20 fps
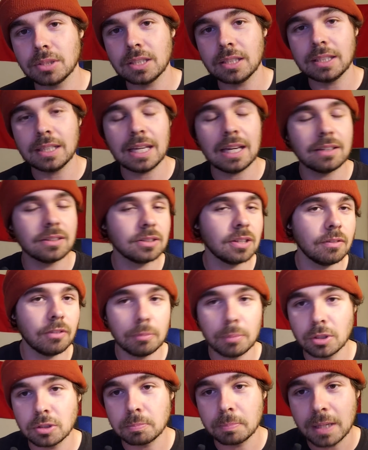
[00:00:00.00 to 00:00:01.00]
shit. He can't solve the
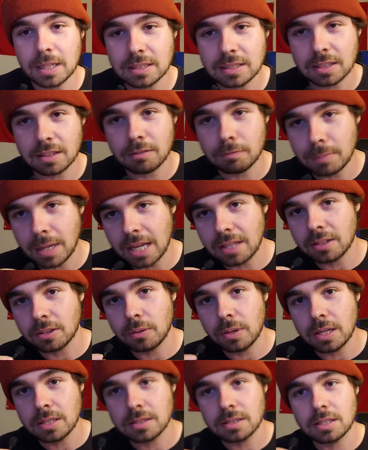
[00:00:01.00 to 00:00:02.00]
most basic of math
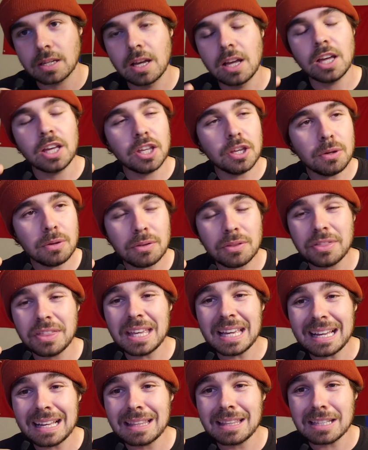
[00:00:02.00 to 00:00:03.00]
equations. You
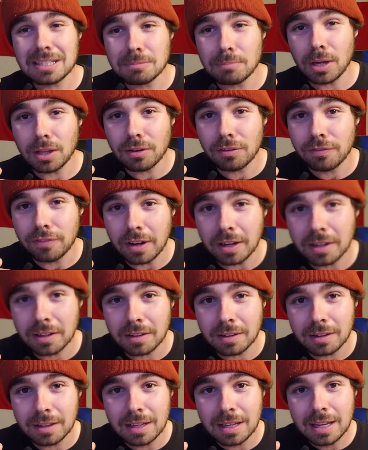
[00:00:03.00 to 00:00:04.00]
think this
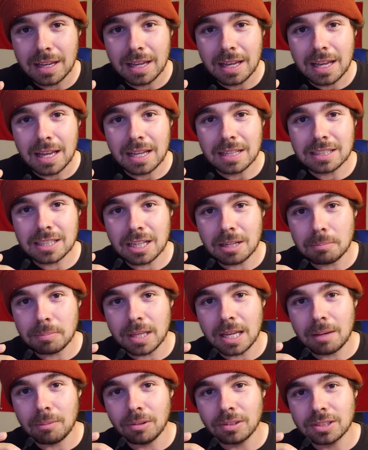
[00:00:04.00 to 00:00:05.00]
motherfucker is gonna be
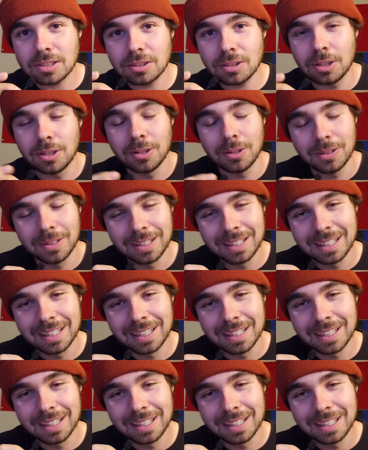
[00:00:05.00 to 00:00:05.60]
able to